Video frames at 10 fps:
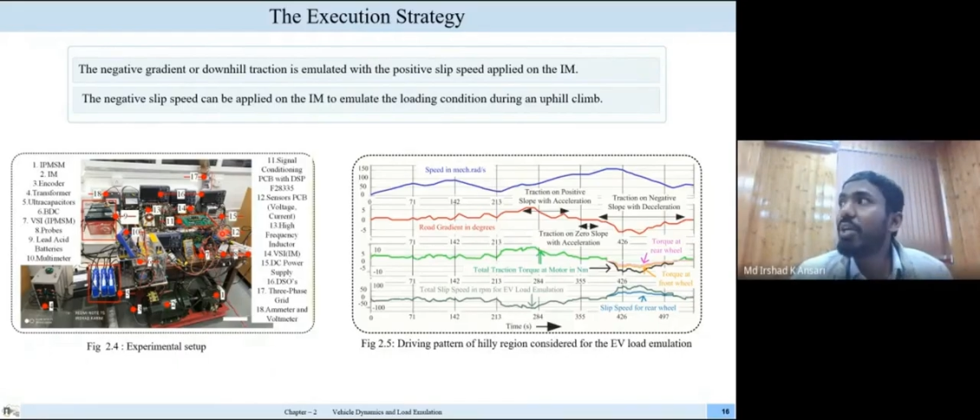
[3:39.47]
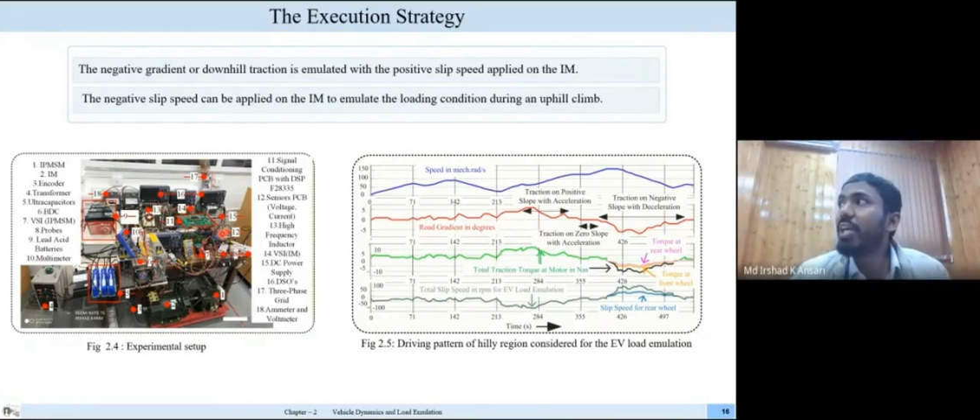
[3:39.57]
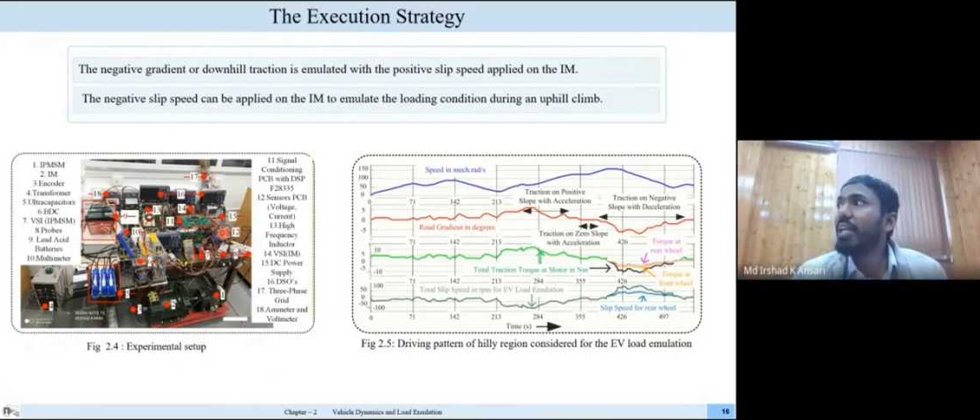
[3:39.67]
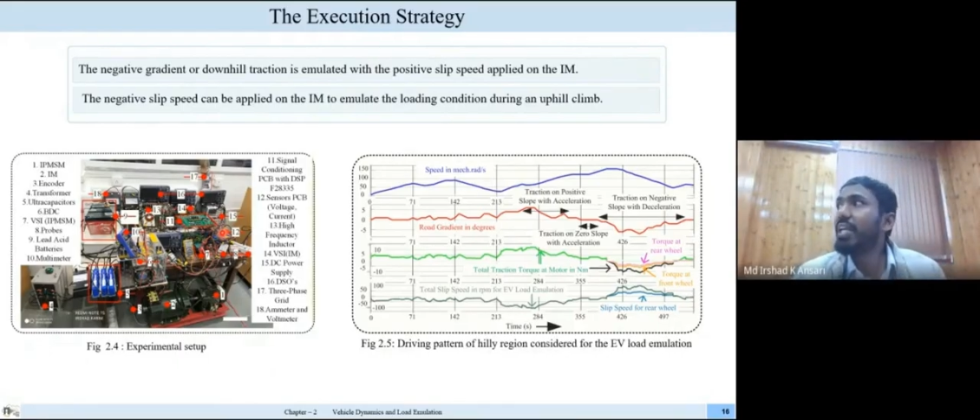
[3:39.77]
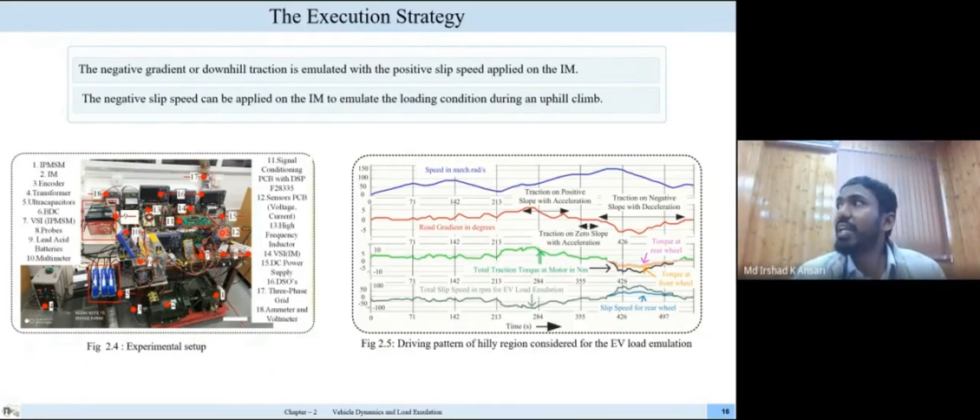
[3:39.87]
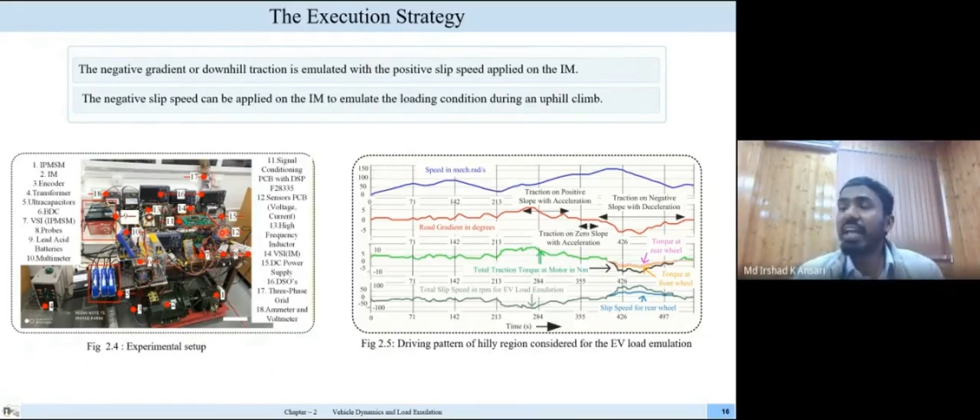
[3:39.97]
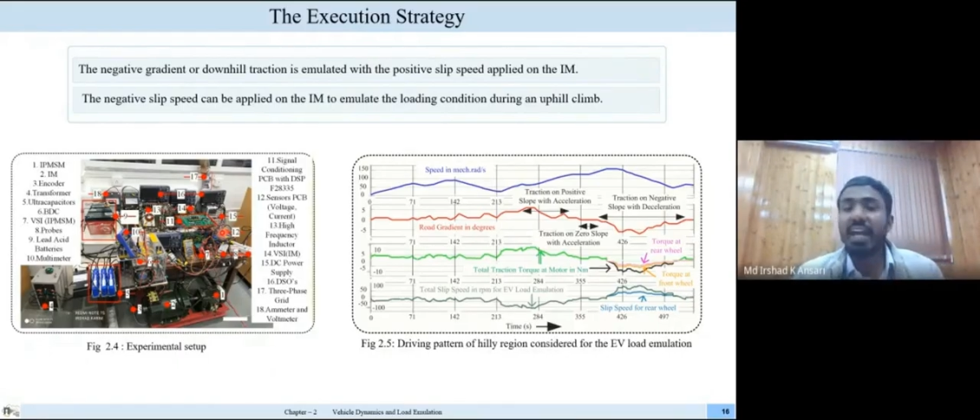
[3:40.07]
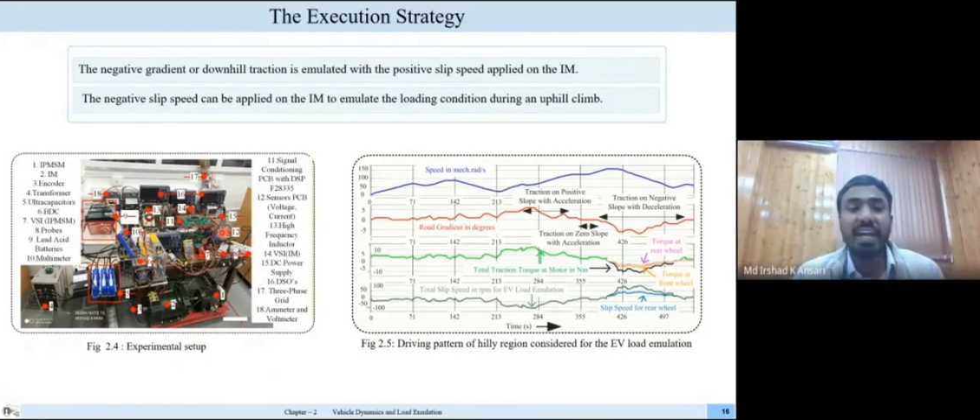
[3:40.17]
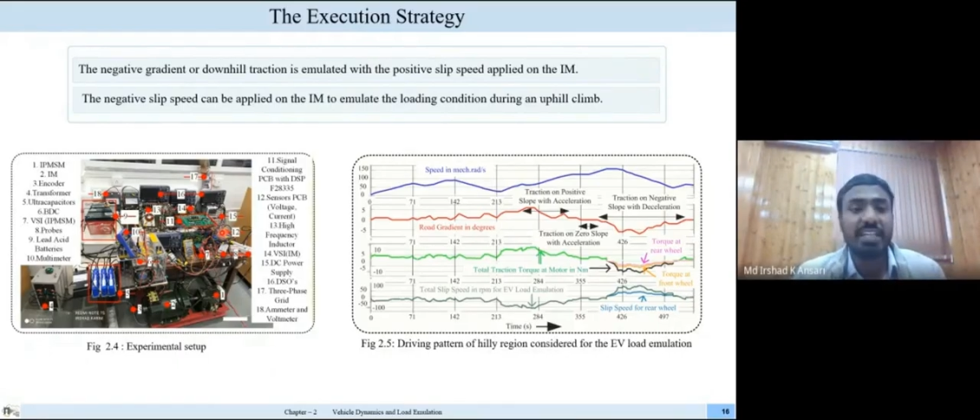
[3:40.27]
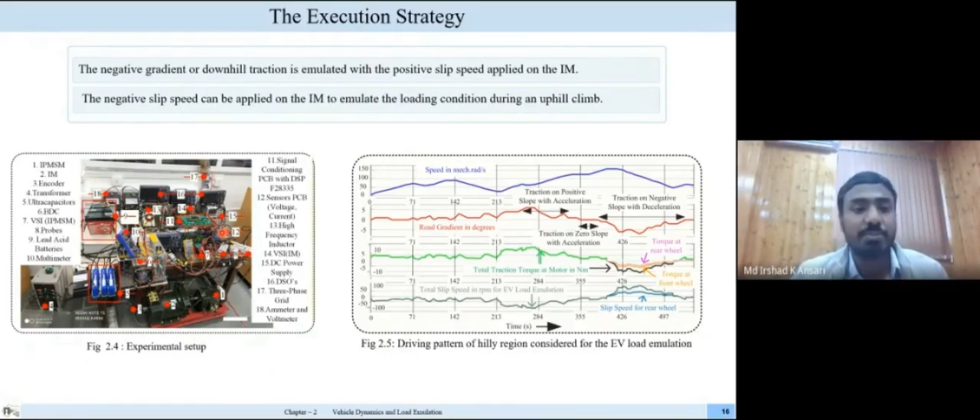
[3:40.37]
technique
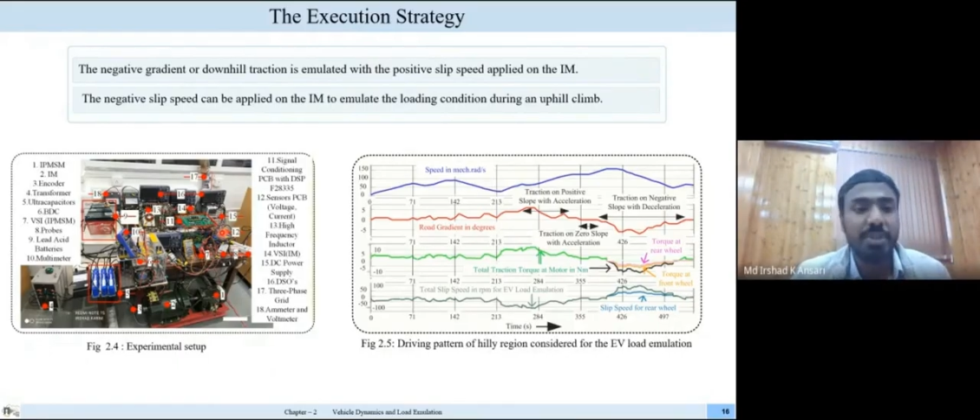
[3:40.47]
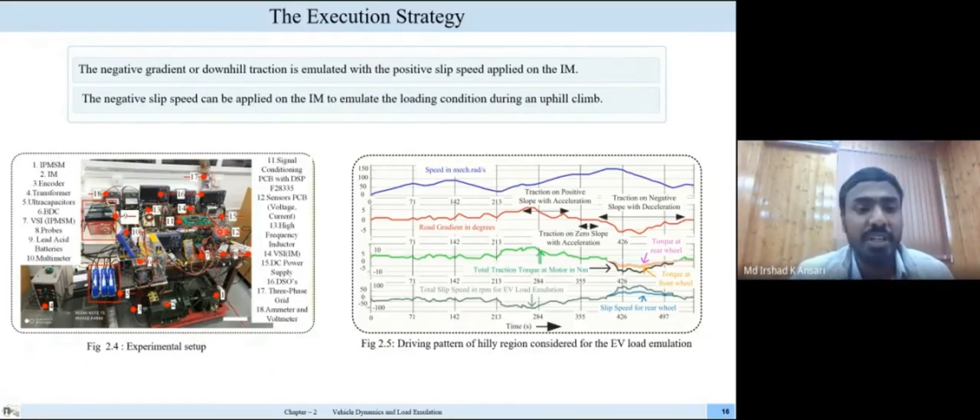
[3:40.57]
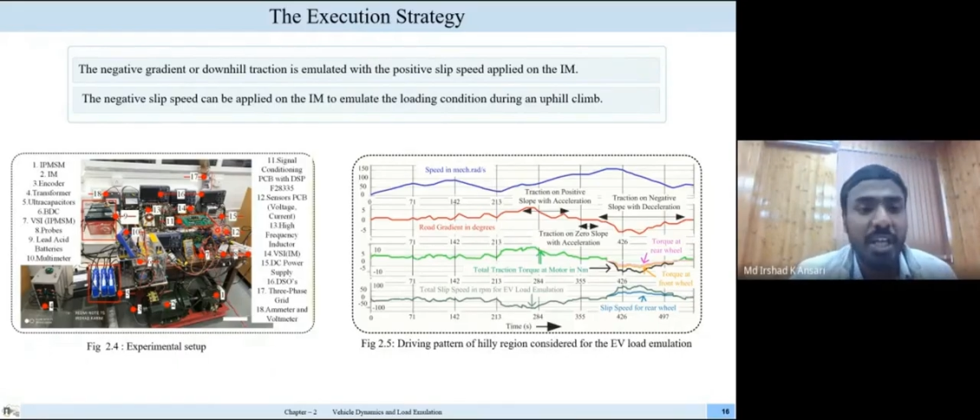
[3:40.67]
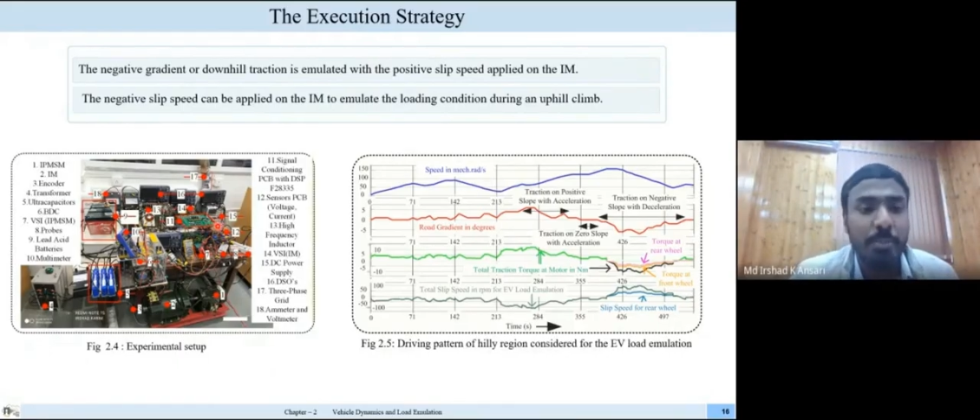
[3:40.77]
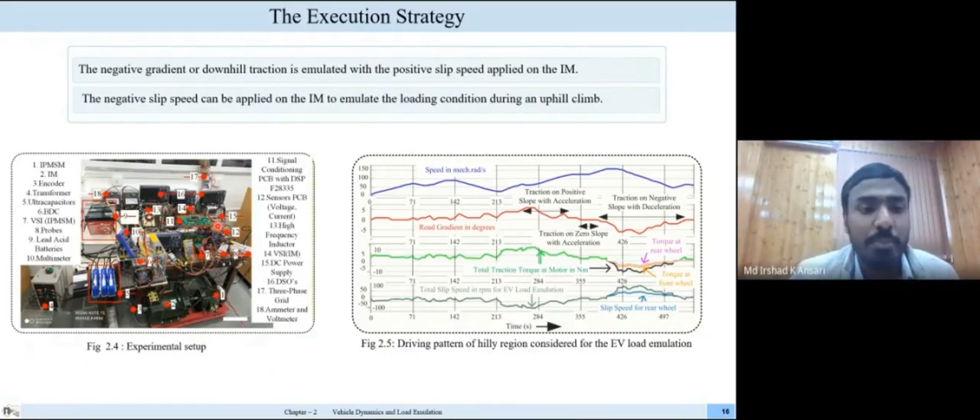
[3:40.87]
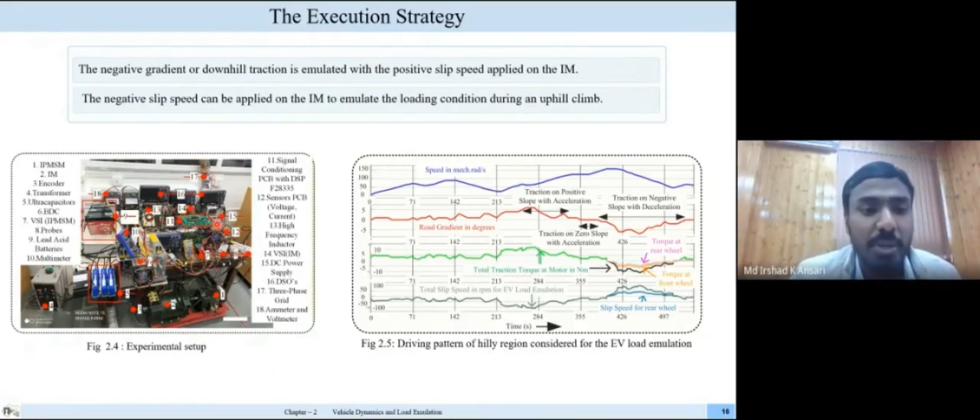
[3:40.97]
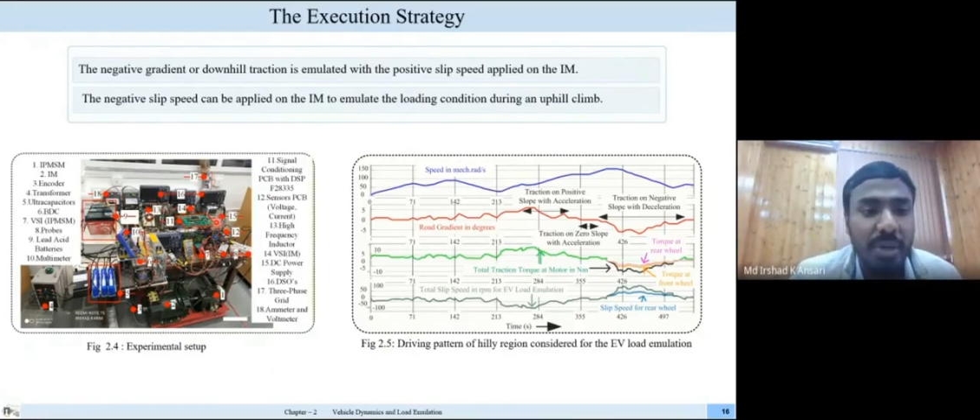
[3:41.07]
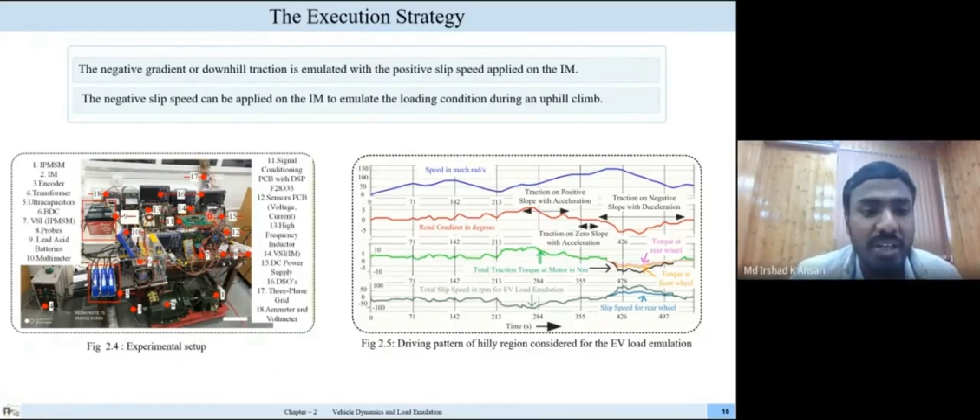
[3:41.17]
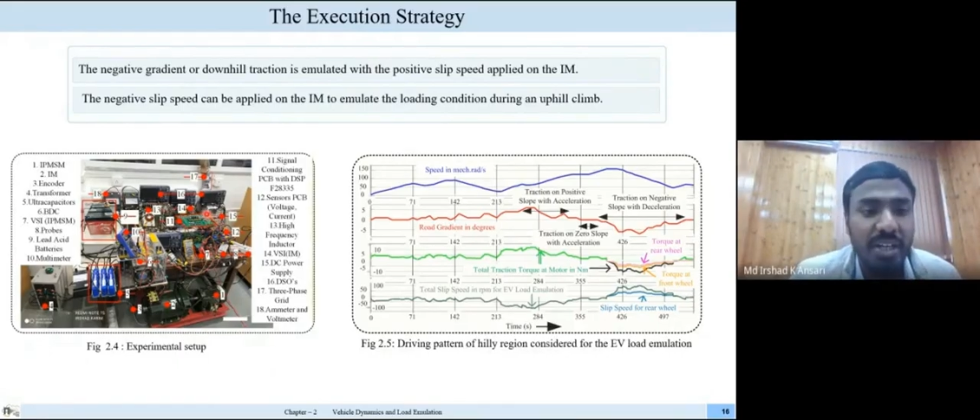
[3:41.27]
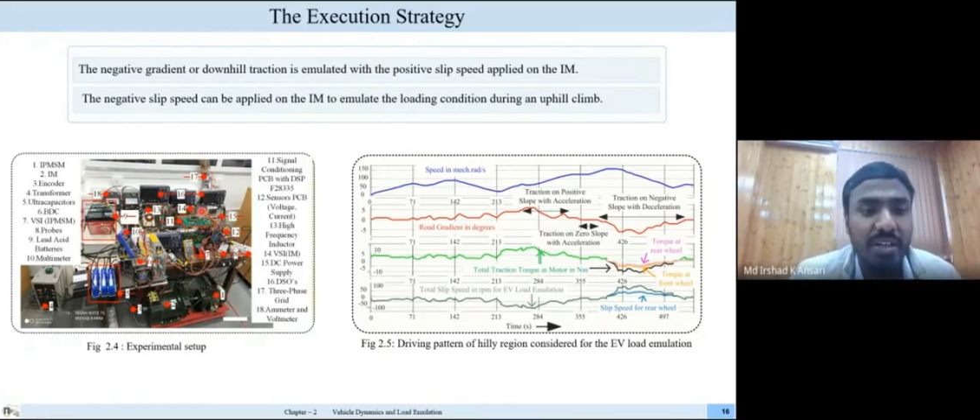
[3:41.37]
has been
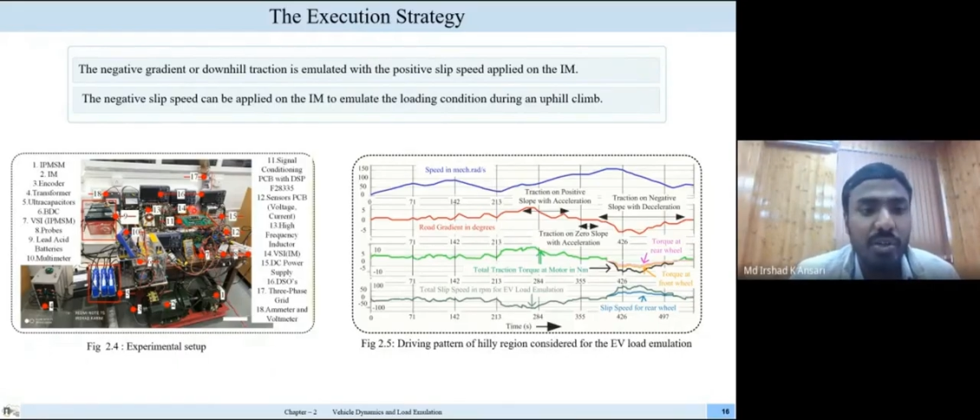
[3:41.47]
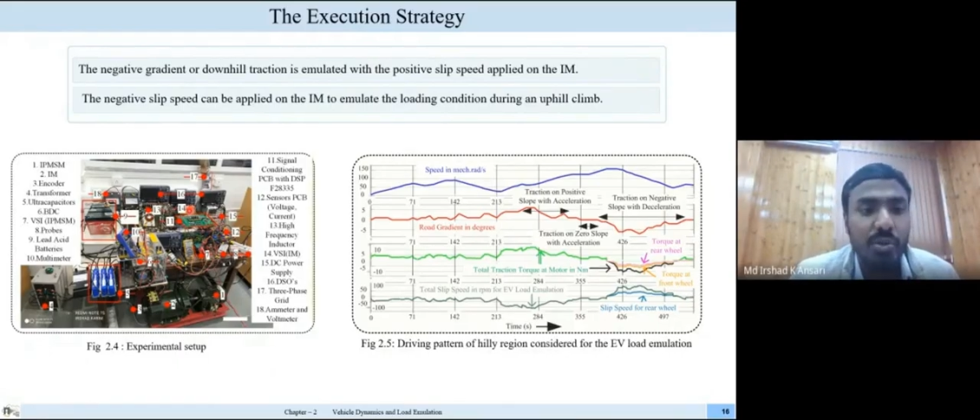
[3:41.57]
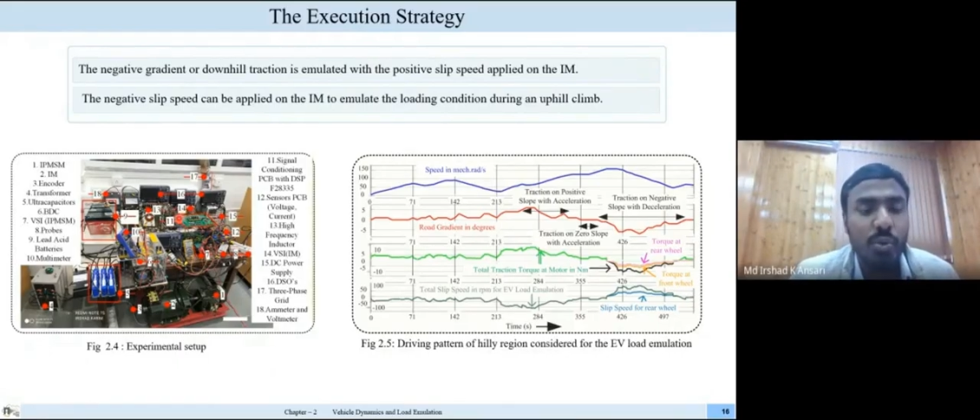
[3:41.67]
implemented